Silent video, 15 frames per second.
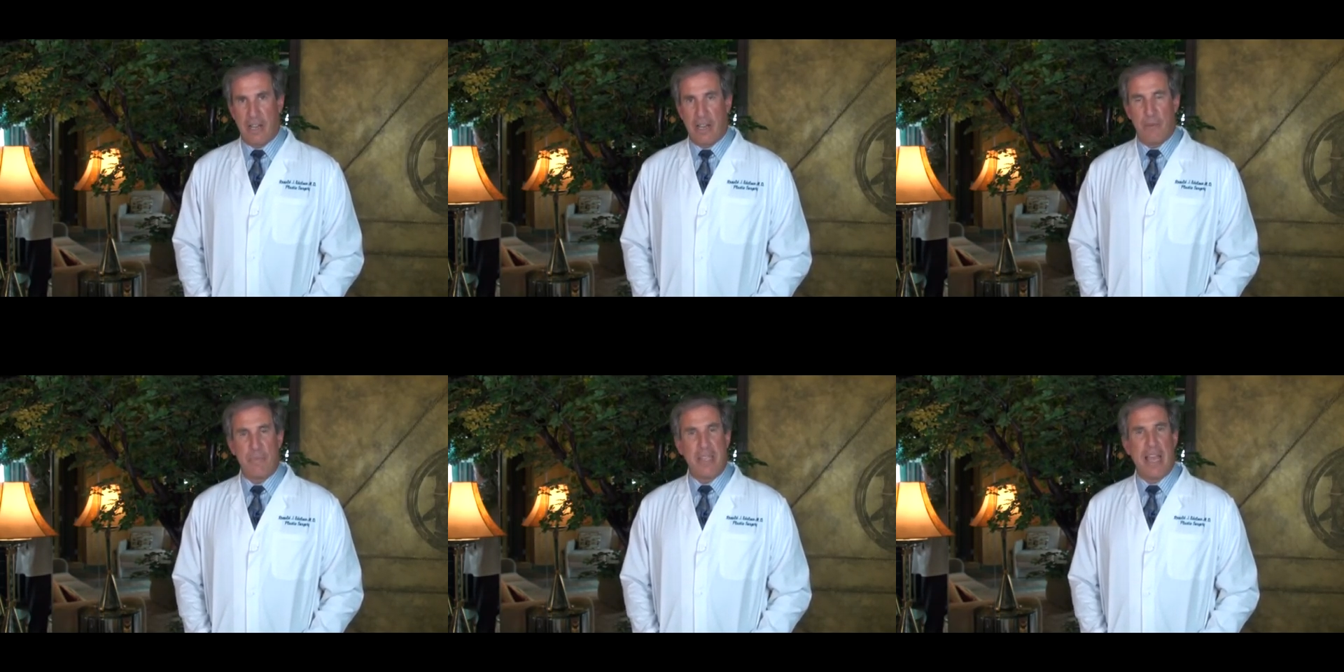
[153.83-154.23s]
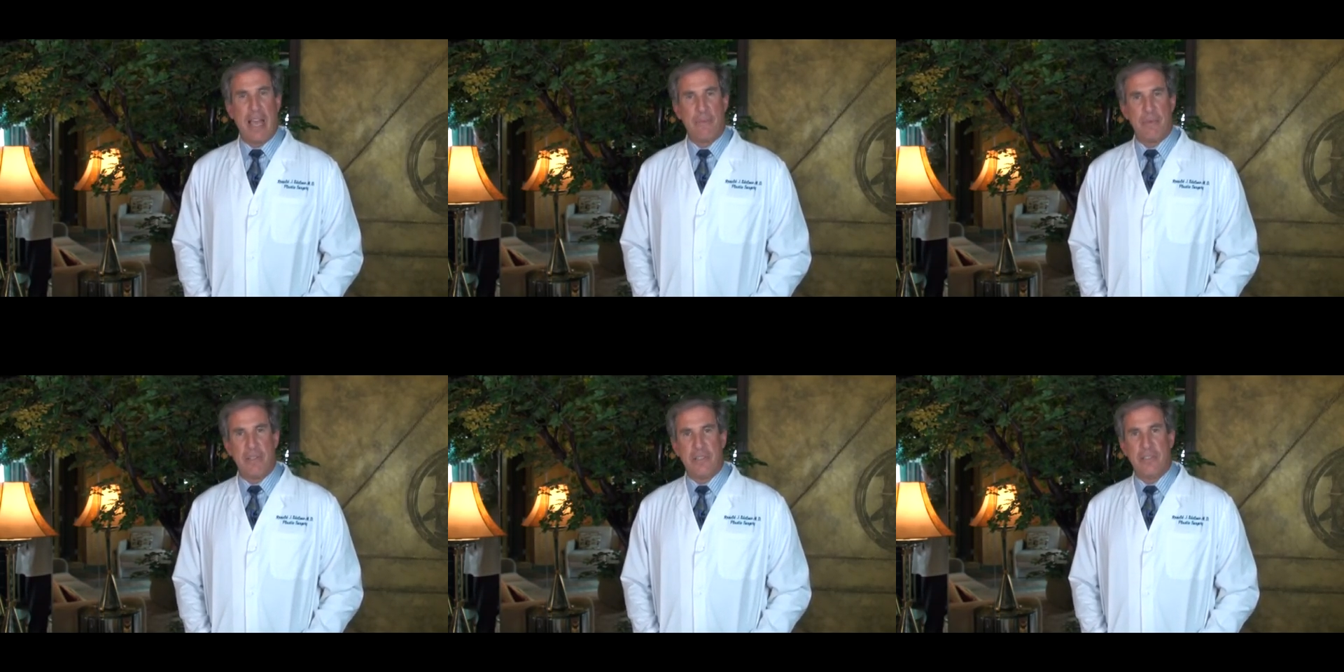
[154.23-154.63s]
I'd be
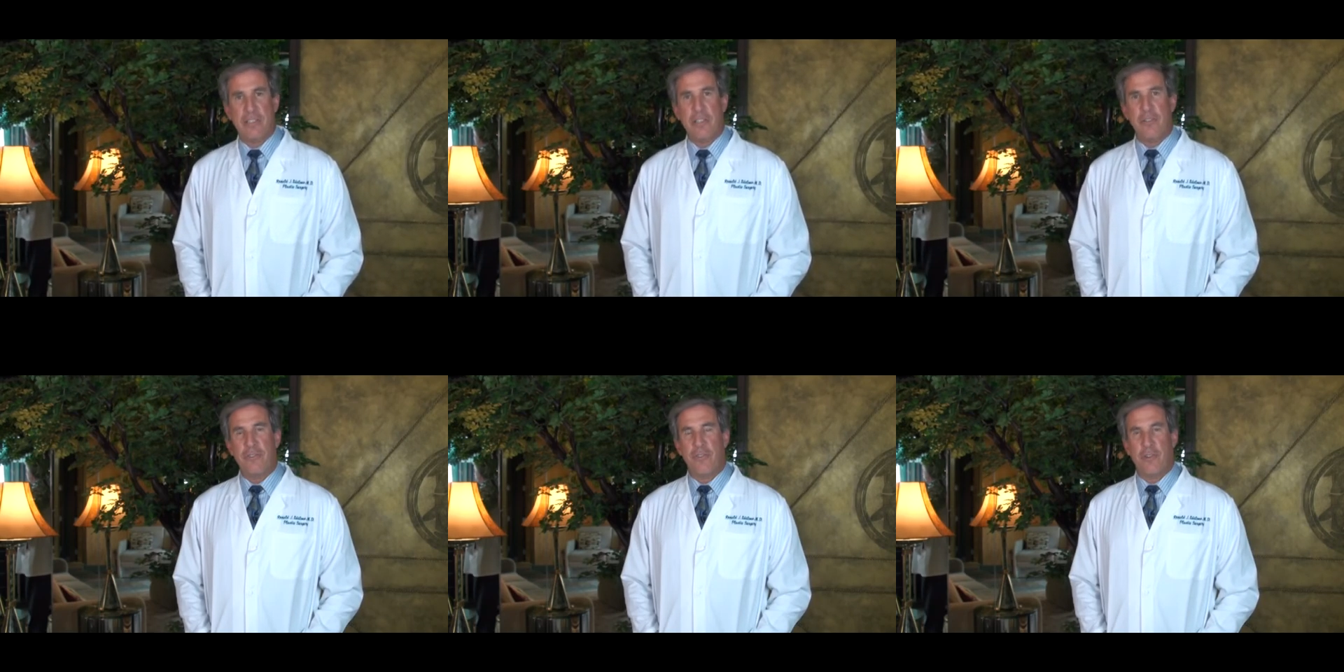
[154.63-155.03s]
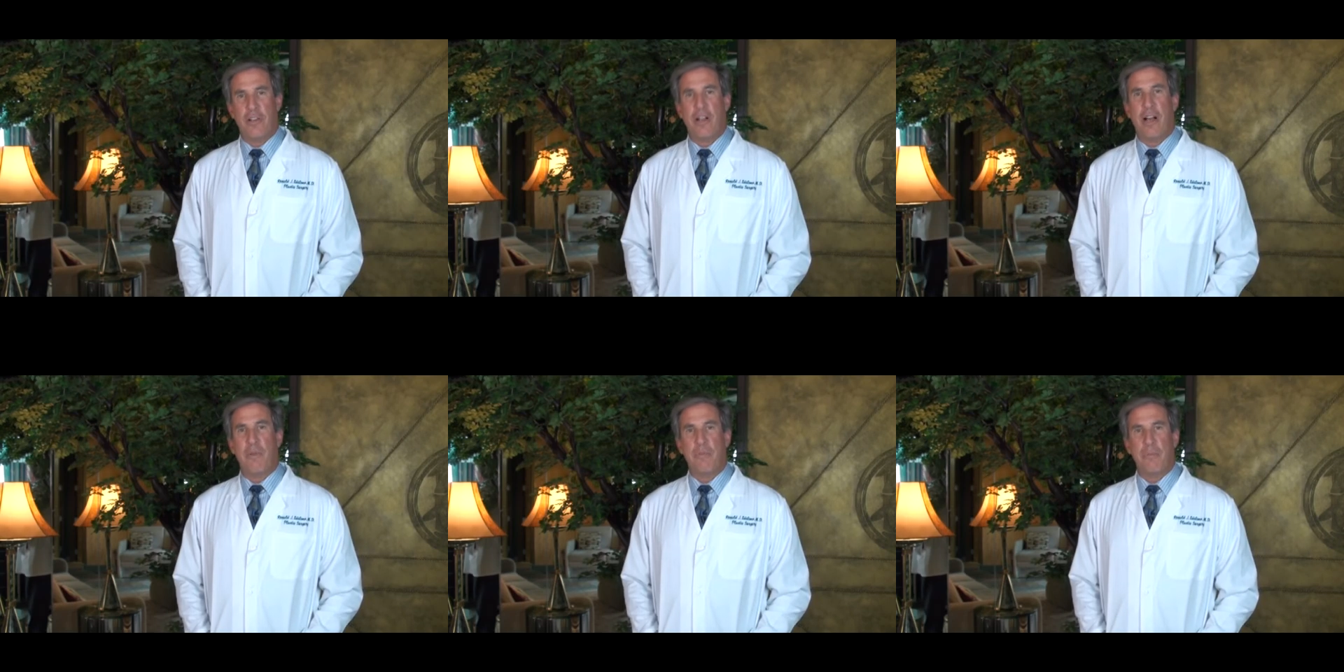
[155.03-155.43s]
happy to see you for
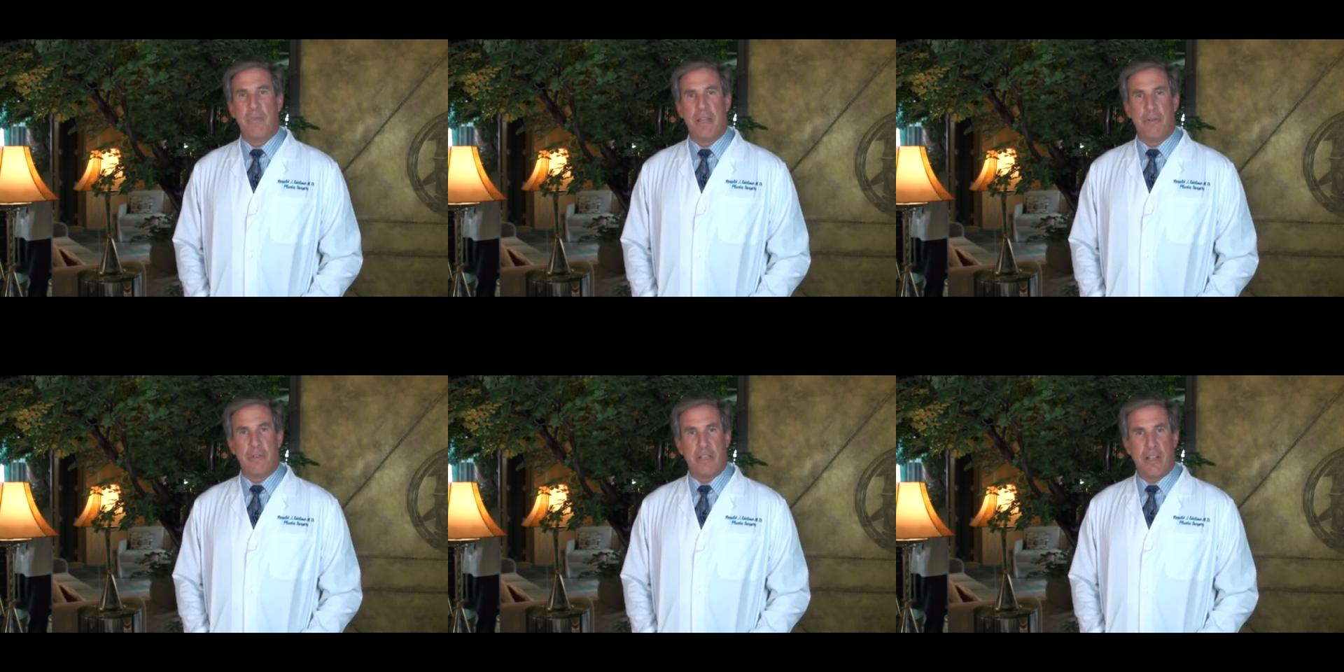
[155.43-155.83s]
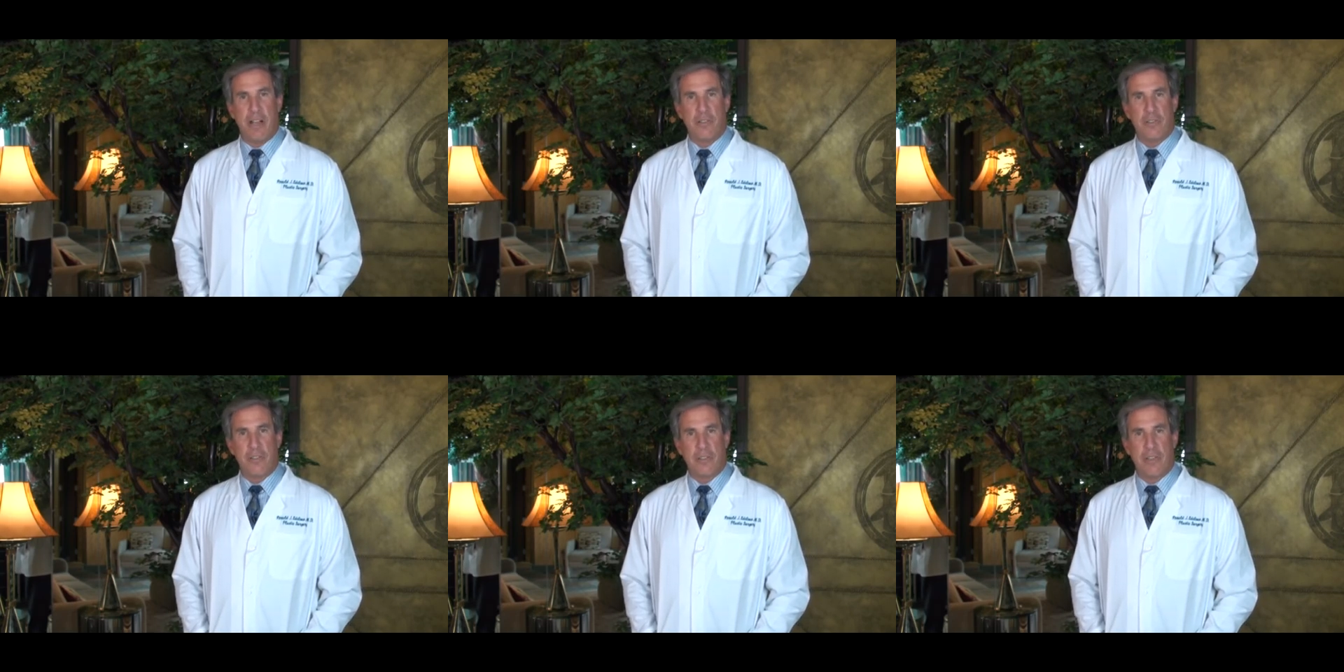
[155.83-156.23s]
a complimentary
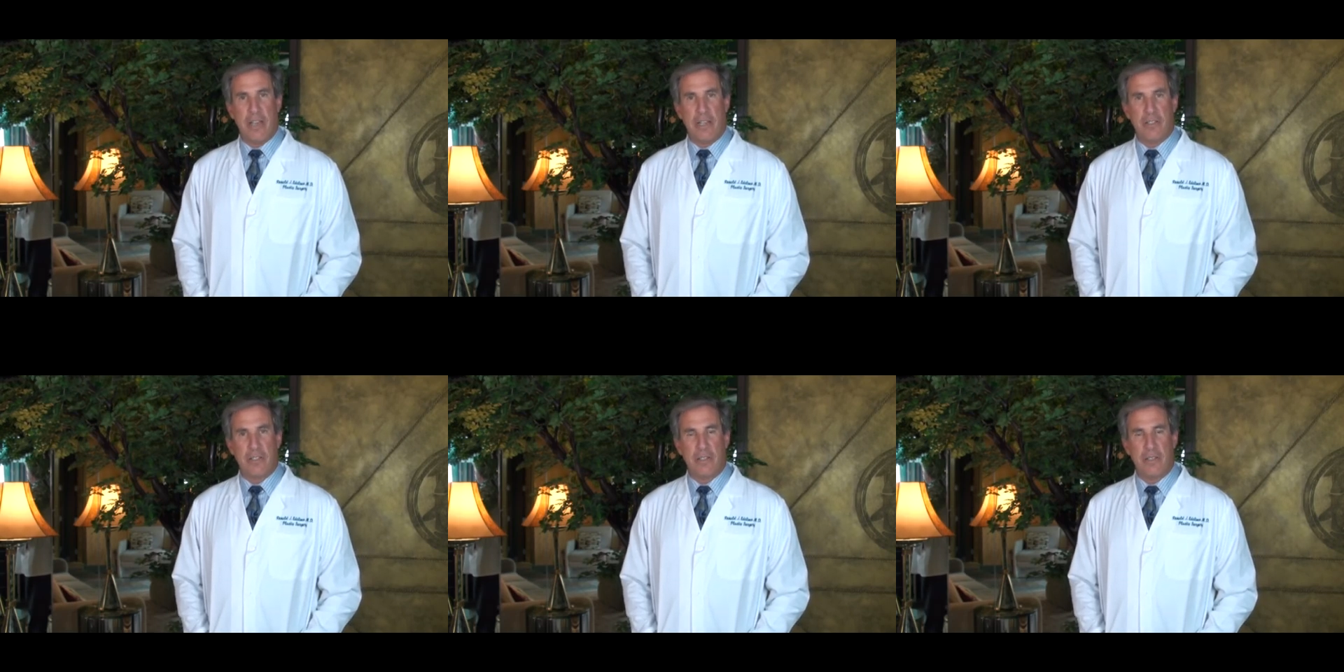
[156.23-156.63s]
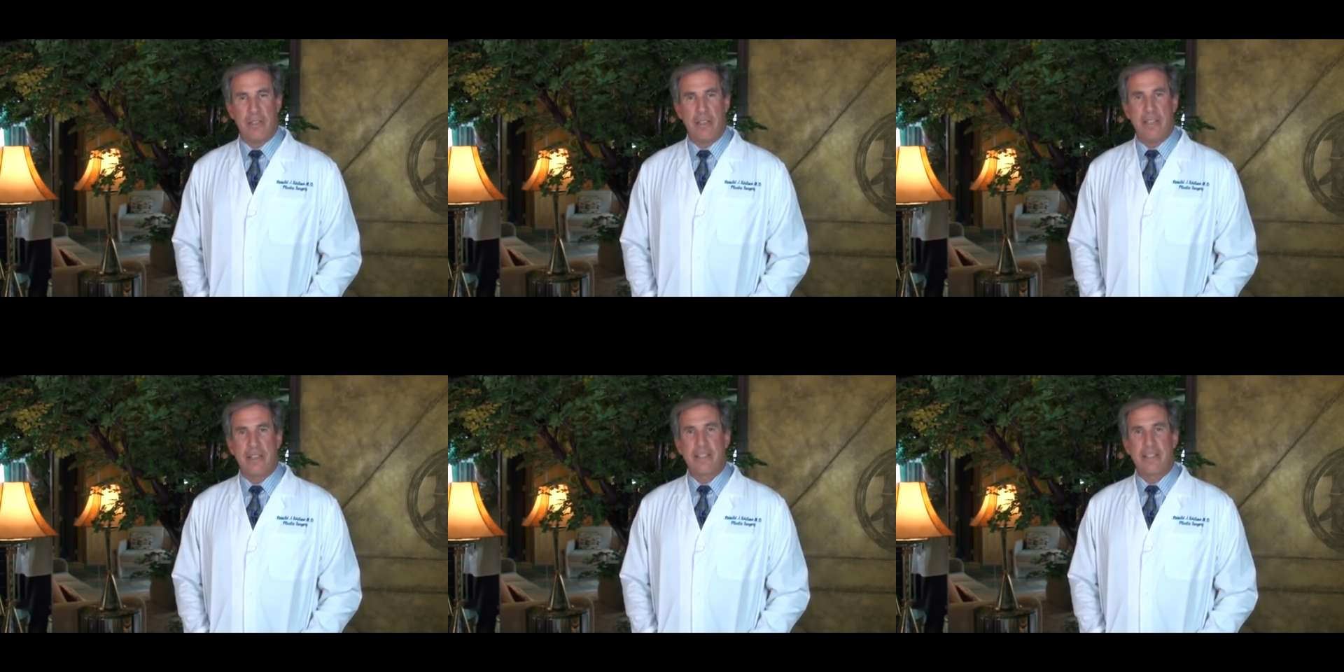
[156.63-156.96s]
consultation.